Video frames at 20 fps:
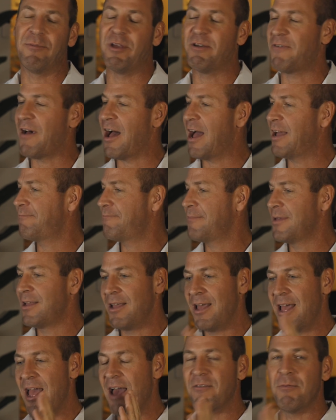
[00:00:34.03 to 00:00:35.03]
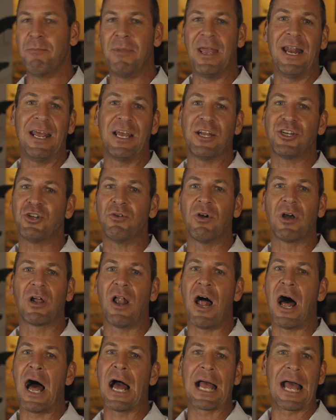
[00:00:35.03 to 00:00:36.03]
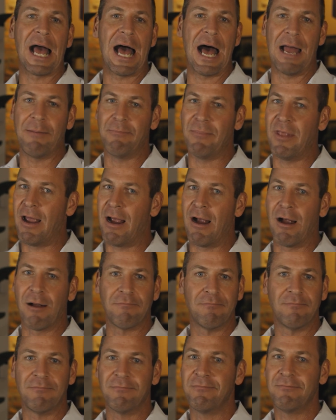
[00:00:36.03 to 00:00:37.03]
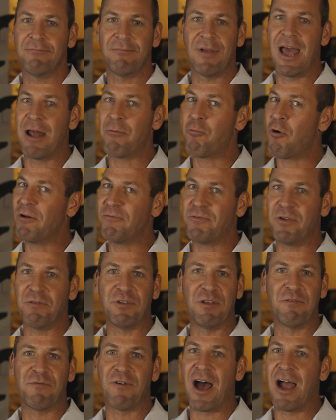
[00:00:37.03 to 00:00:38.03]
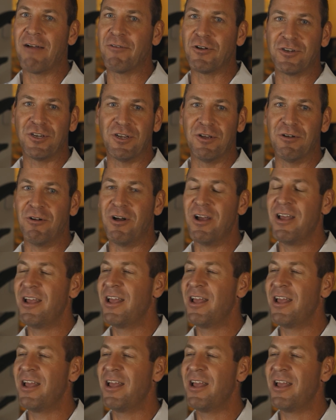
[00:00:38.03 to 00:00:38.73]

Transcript: If I have a meeting at 2 o'clock, I'm there at 1:55 or 2.